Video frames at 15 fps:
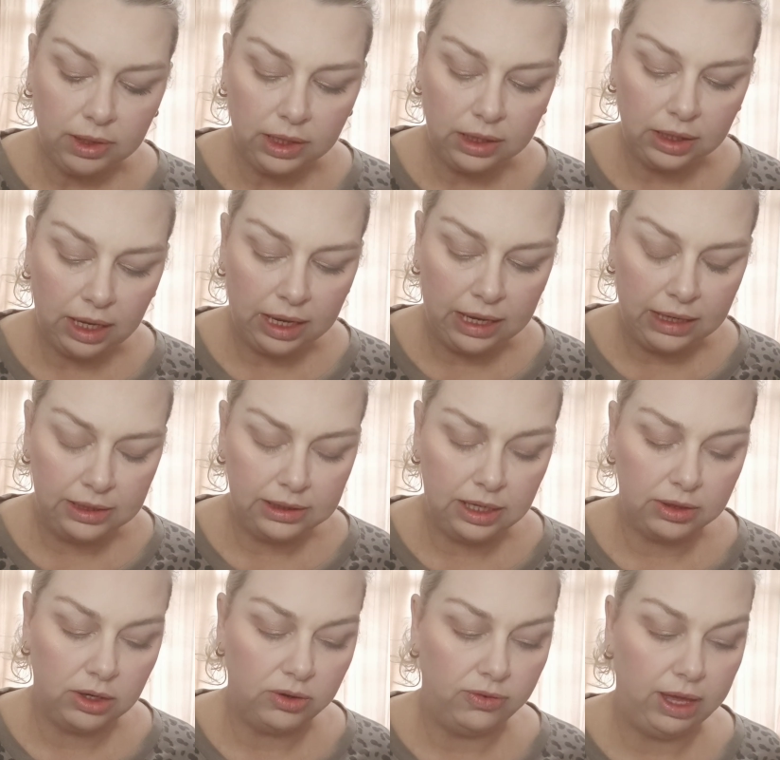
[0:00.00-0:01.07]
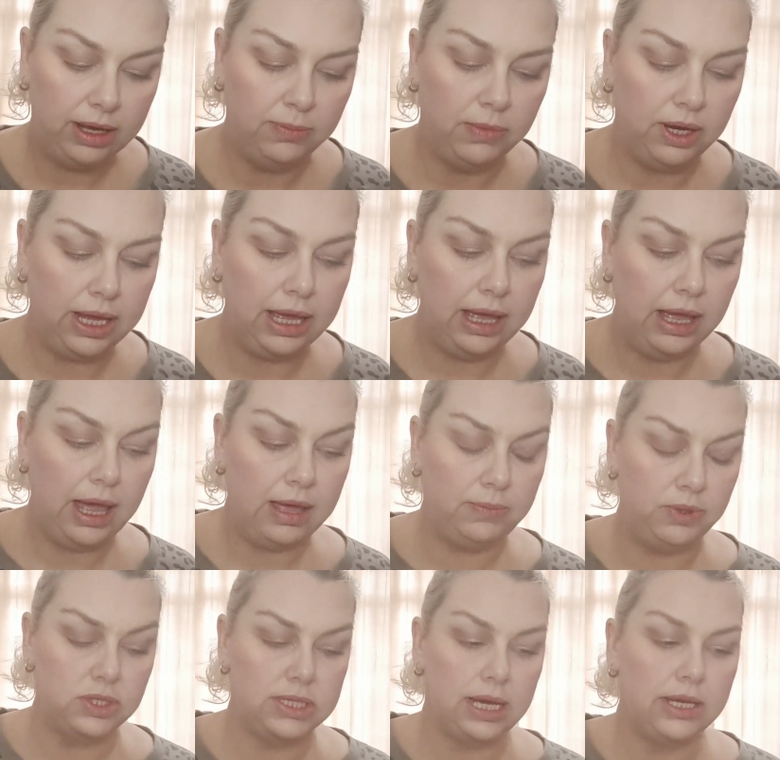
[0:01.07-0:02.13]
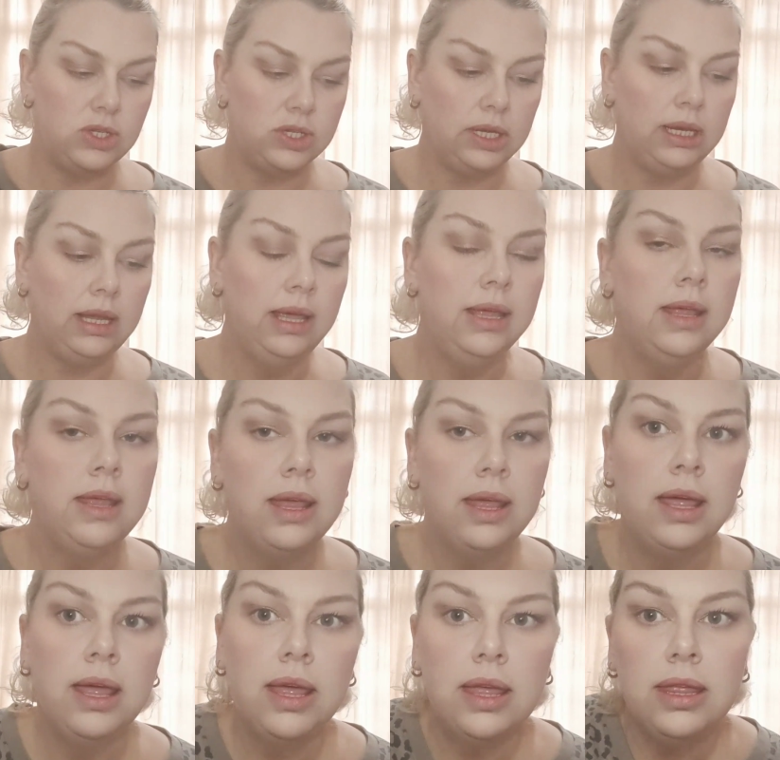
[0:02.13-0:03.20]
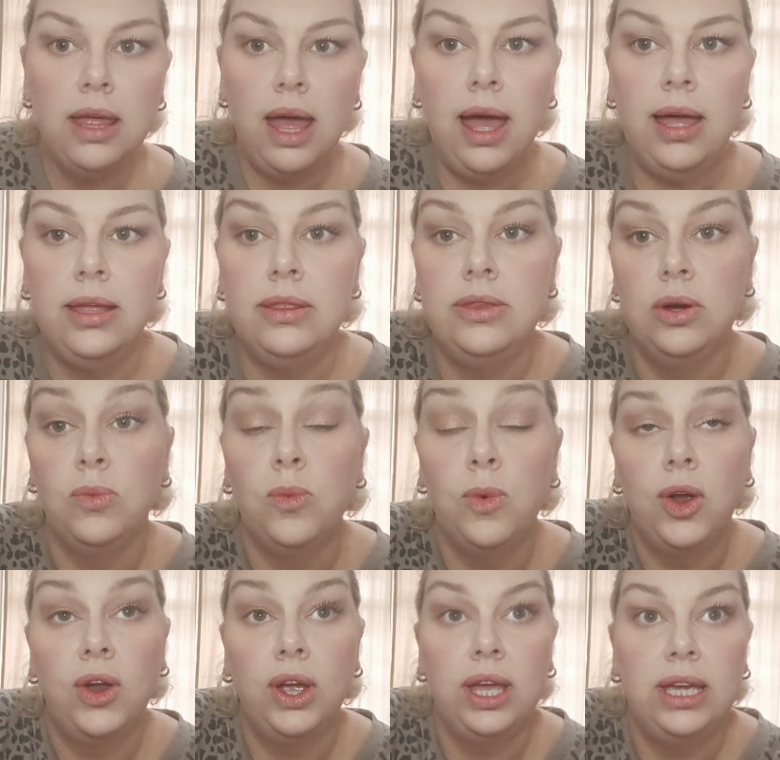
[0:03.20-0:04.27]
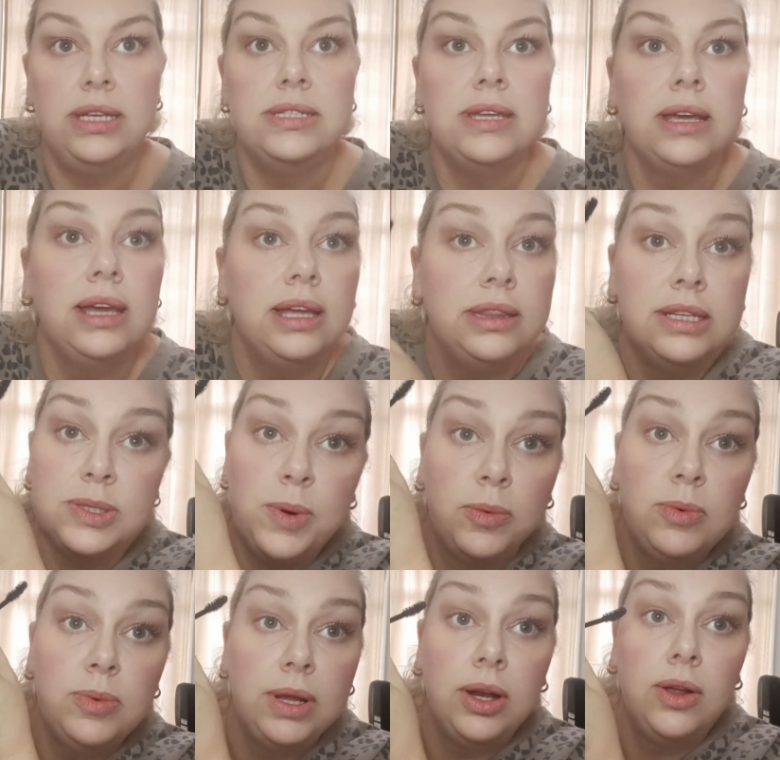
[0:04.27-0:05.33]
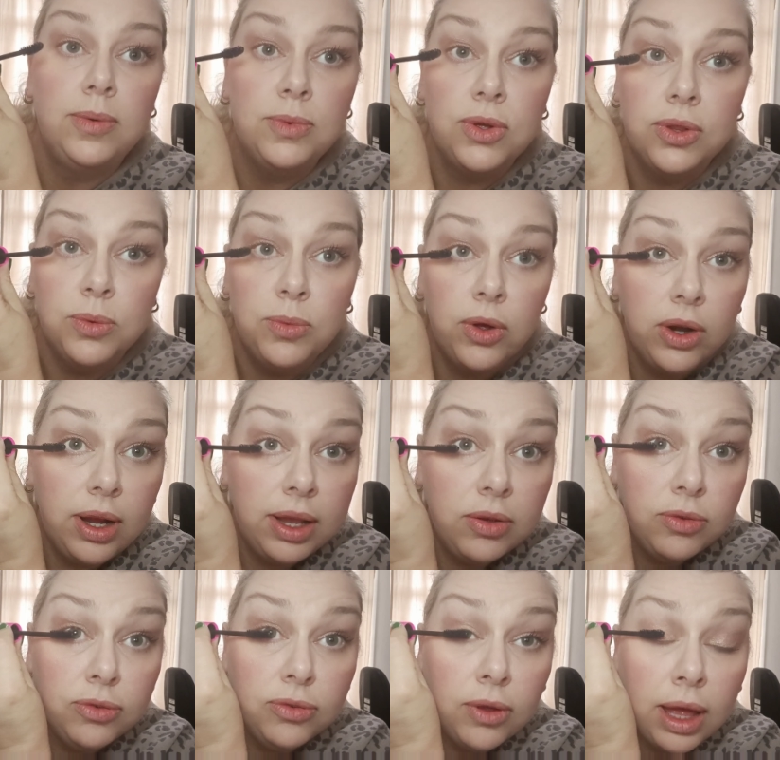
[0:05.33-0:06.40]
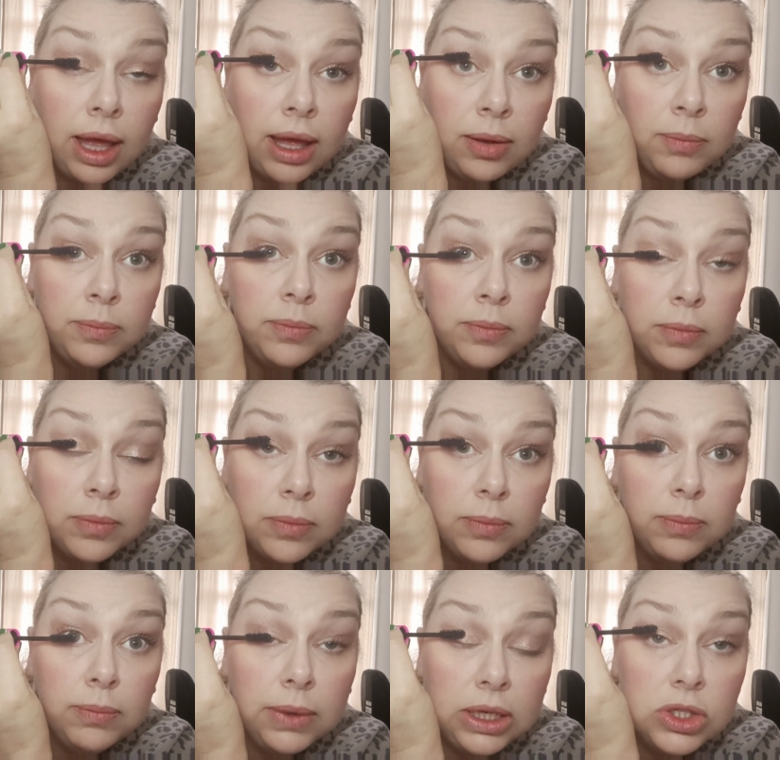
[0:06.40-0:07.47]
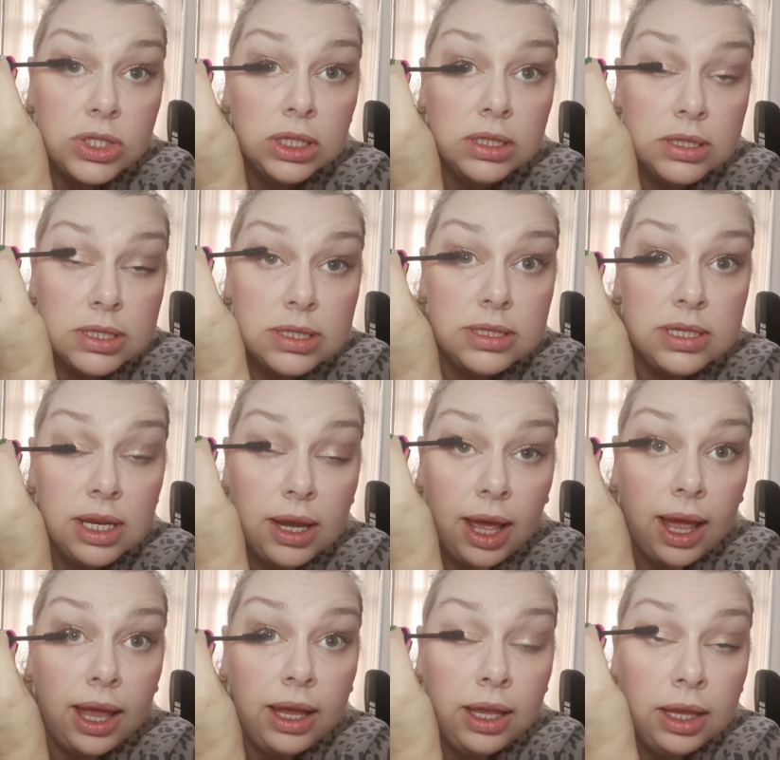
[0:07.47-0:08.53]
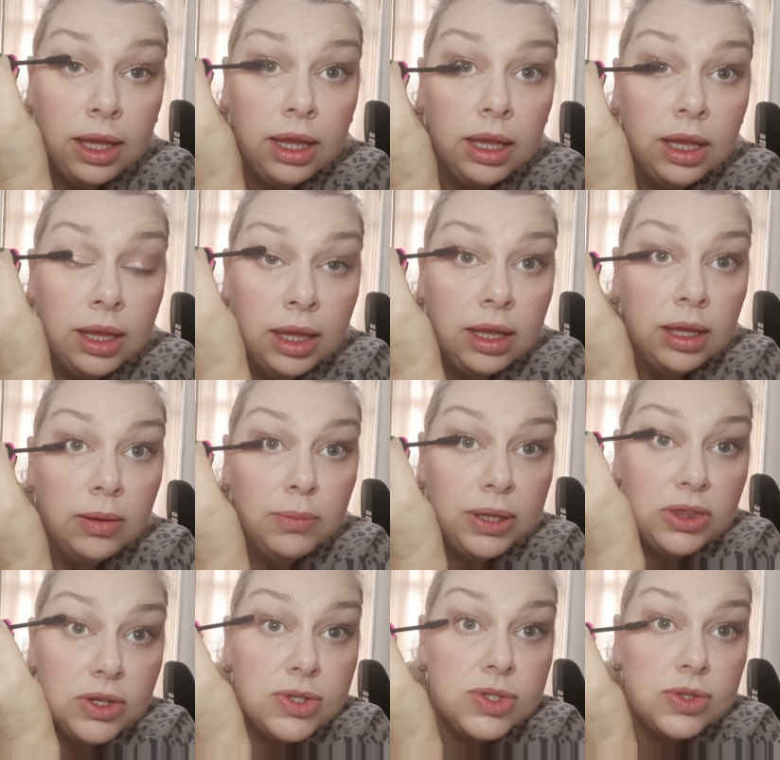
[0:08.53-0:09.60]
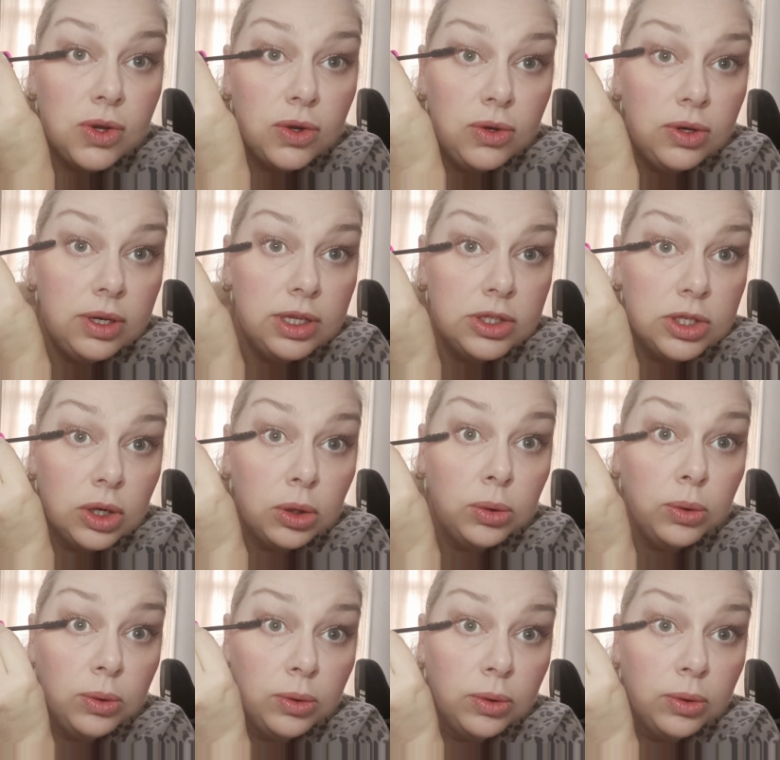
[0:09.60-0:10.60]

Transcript: Now that I've had my amputation, that were easy, and there's probably a lot more than what I have mentioned today, but there's so little